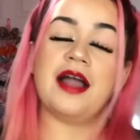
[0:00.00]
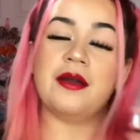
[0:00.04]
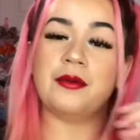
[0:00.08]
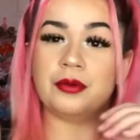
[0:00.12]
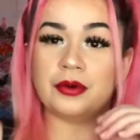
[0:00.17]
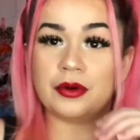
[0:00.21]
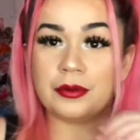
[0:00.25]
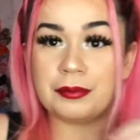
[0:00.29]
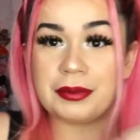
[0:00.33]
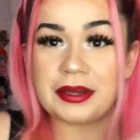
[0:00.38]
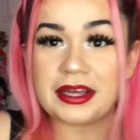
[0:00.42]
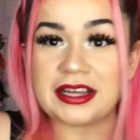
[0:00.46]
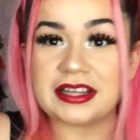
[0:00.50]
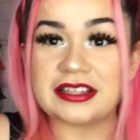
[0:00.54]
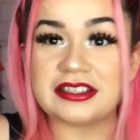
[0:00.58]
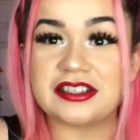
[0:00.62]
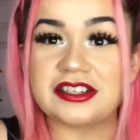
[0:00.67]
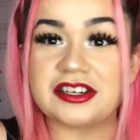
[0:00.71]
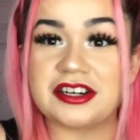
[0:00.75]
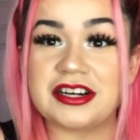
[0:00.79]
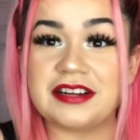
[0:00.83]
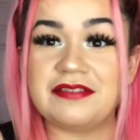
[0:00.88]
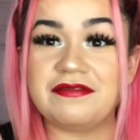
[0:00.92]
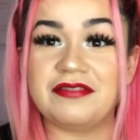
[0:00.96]
will be
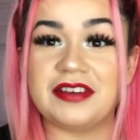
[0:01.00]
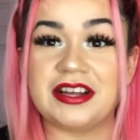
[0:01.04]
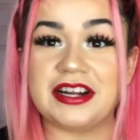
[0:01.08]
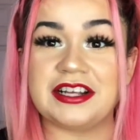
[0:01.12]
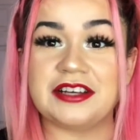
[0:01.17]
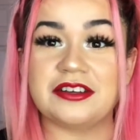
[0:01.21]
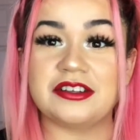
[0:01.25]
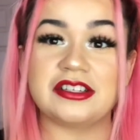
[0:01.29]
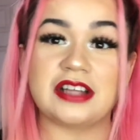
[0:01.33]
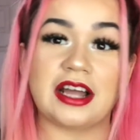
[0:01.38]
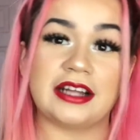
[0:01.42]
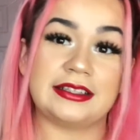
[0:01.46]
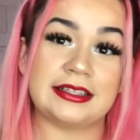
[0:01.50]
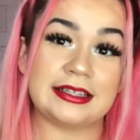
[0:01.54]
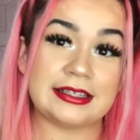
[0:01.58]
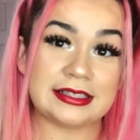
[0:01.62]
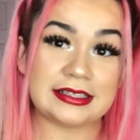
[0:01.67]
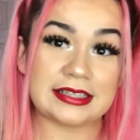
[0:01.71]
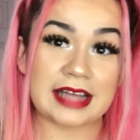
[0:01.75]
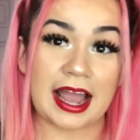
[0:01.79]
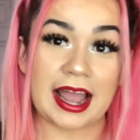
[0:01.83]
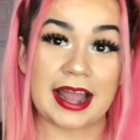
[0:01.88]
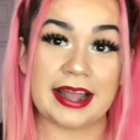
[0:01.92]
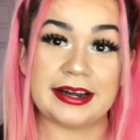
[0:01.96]
inserting videos on the
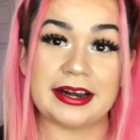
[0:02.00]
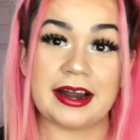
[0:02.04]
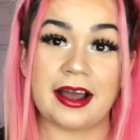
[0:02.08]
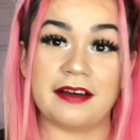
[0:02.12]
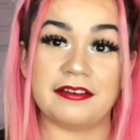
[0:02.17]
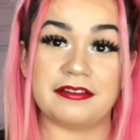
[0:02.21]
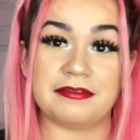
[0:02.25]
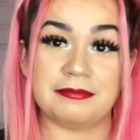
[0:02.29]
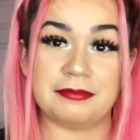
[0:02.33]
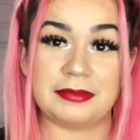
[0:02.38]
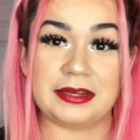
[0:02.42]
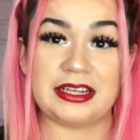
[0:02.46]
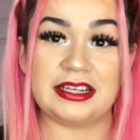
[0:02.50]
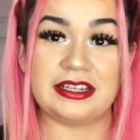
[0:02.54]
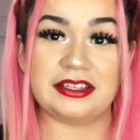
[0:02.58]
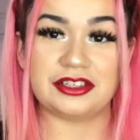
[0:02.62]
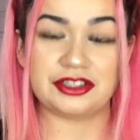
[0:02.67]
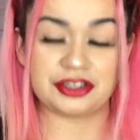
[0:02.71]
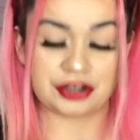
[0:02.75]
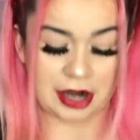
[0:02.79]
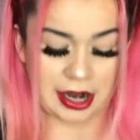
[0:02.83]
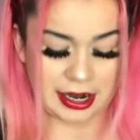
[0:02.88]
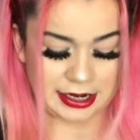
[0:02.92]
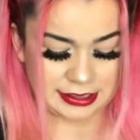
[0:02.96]
side of me
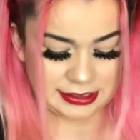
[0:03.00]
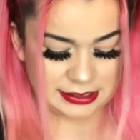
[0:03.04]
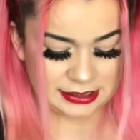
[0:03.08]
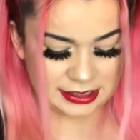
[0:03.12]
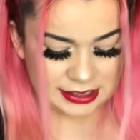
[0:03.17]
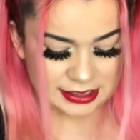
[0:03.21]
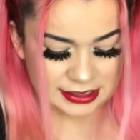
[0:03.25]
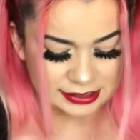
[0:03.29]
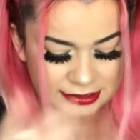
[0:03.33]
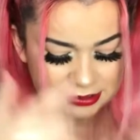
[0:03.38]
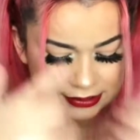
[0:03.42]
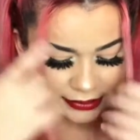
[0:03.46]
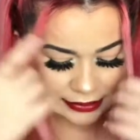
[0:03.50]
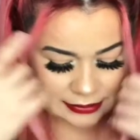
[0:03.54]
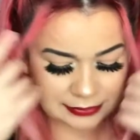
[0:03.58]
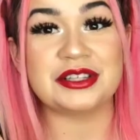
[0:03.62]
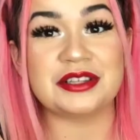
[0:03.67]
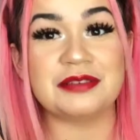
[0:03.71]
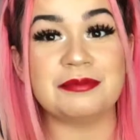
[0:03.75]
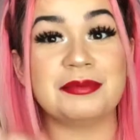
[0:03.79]
trying this